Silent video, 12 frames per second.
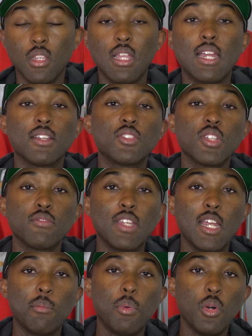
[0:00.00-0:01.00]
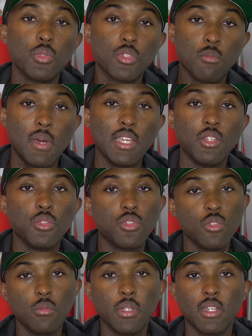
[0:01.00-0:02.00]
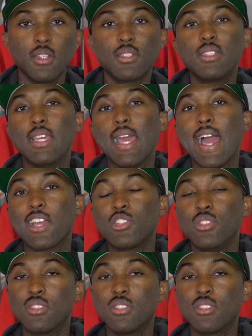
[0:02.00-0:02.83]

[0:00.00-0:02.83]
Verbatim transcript: A lot of stuff that I post on my YouTube, you're gonna see it actually